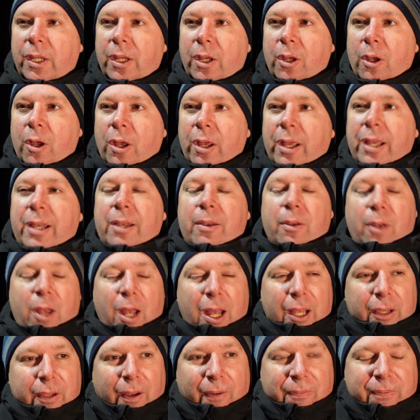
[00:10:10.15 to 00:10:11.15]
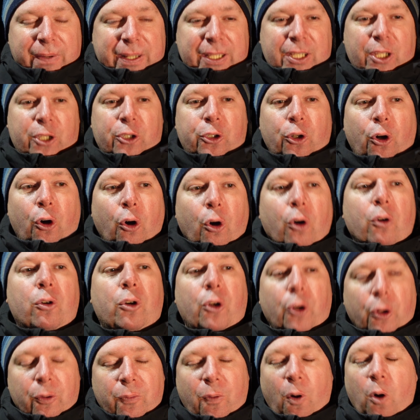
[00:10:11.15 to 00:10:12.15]
Yeah. I think the door
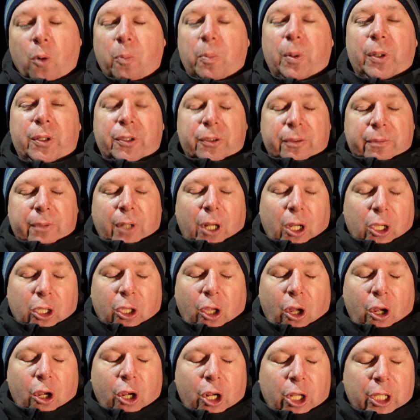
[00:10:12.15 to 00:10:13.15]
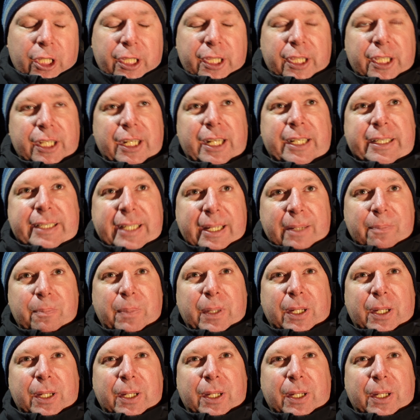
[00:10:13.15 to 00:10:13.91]
could have opened a lot earlier than it did,